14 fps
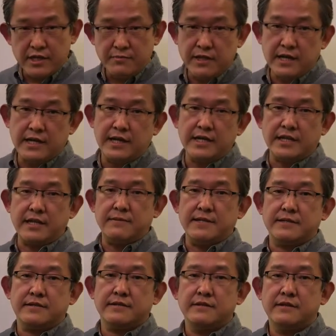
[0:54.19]
This shows the
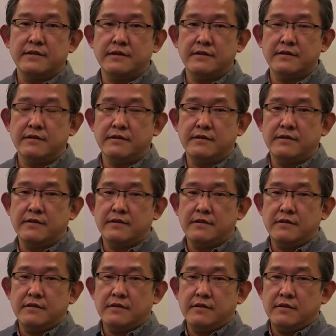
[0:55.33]
most common Muda.